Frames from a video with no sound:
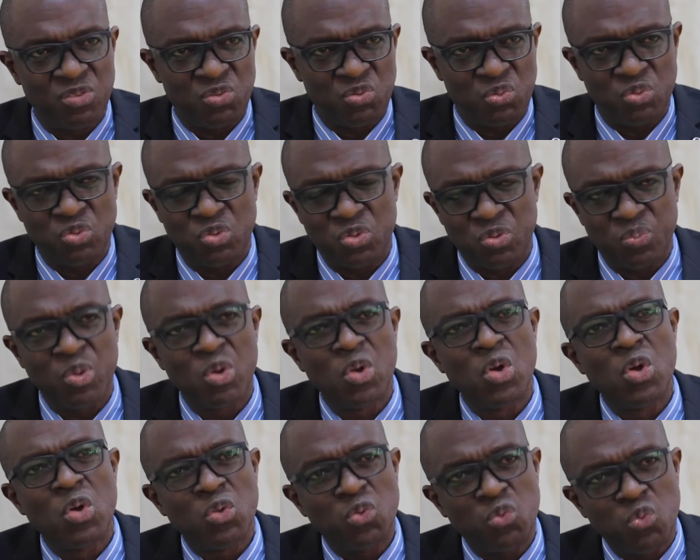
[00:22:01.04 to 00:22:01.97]
institution
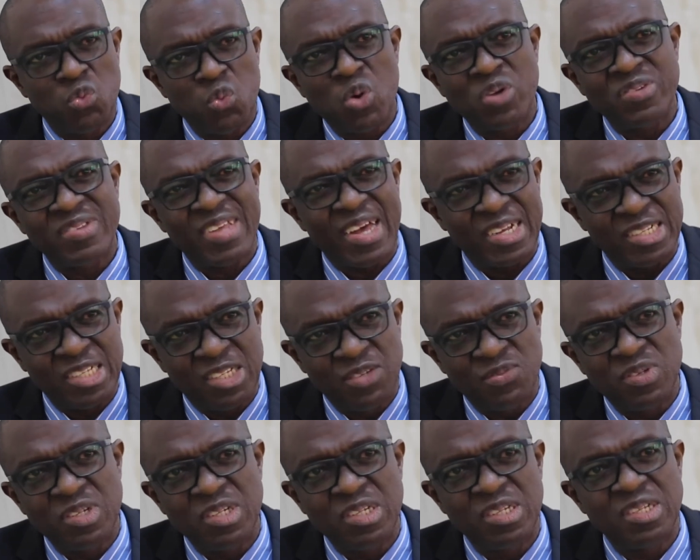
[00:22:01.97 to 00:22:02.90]
towards
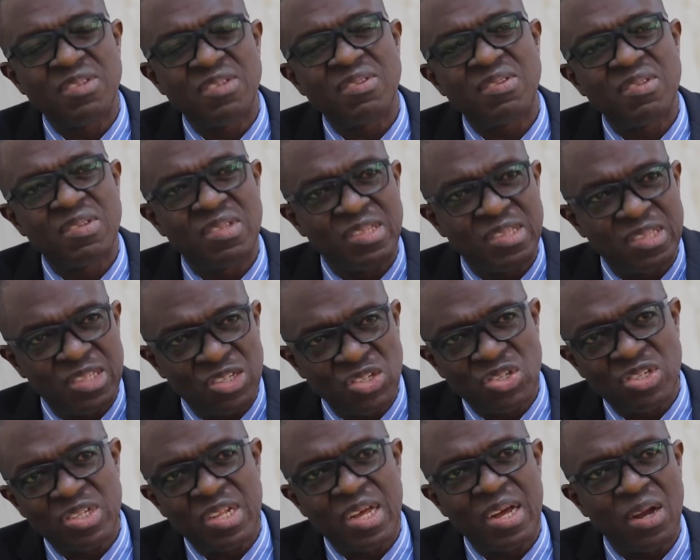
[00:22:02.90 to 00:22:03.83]
achieving this
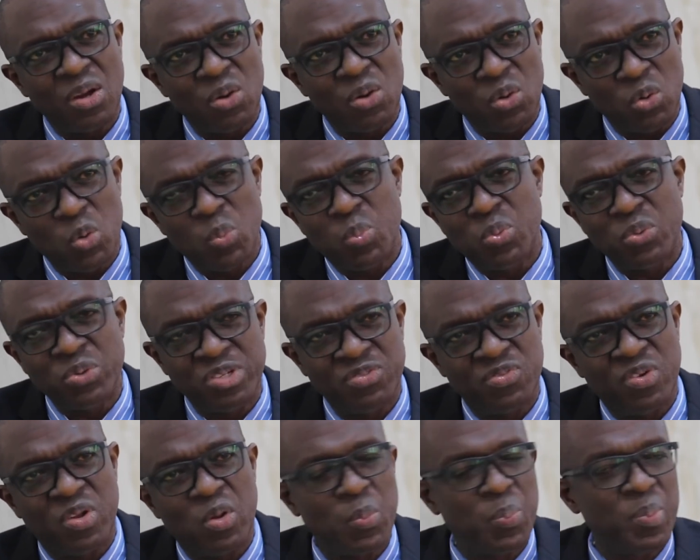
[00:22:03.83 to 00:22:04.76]
national global
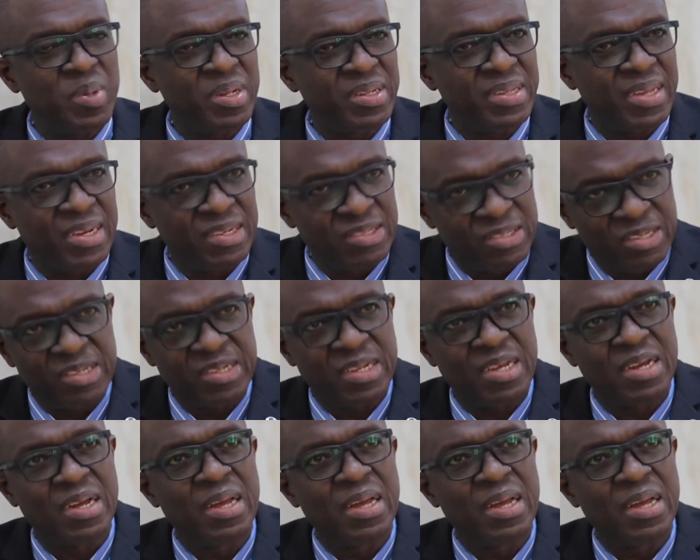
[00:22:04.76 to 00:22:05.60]
development agenda.